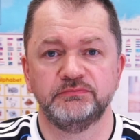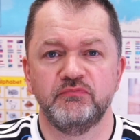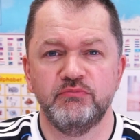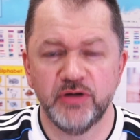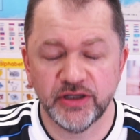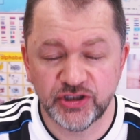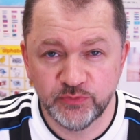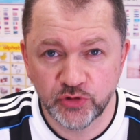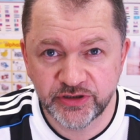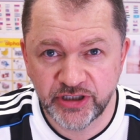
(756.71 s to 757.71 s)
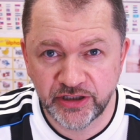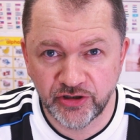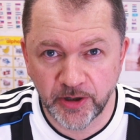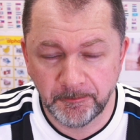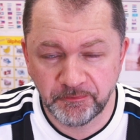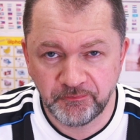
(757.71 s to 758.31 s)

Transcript: Much more tender.